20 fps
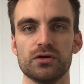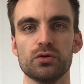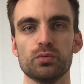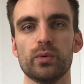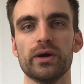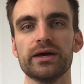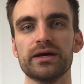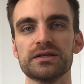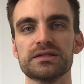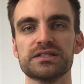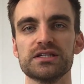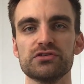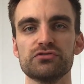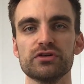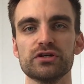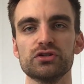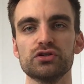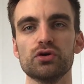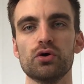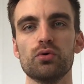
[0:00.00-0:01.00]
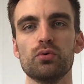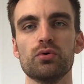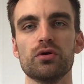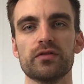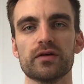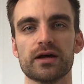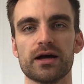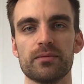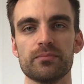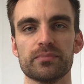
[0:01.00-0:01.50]
When considering not all of
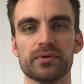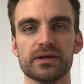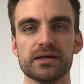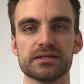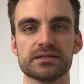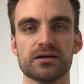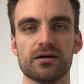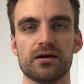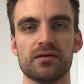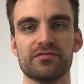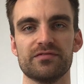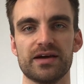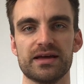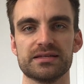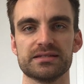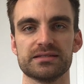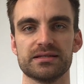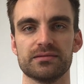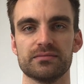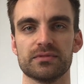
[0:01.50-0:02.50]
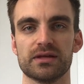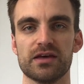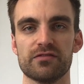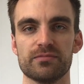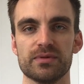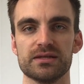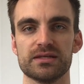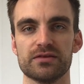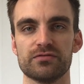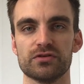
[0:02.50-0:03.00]
the companies that I invest in give
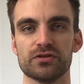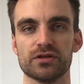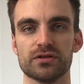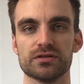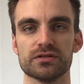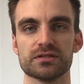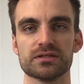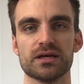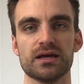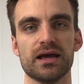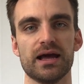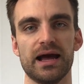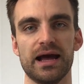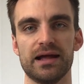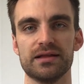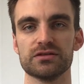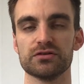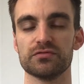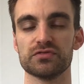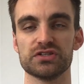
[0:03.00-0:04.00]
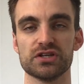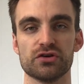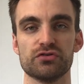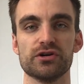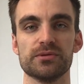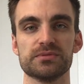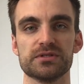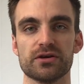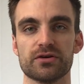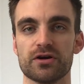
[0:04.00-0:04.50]
me dividends, and obviously
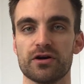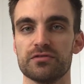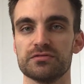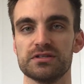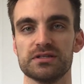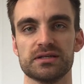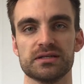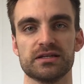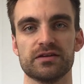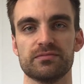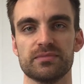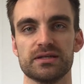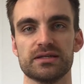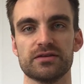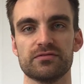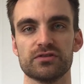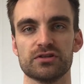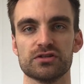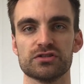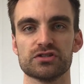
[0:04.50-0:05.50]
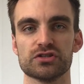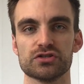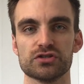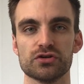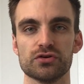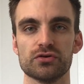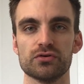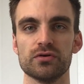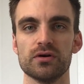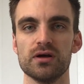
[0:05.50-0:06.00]
cryptocurrency didn't give me dividends at
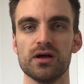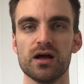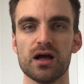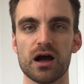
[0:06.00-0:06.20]
all,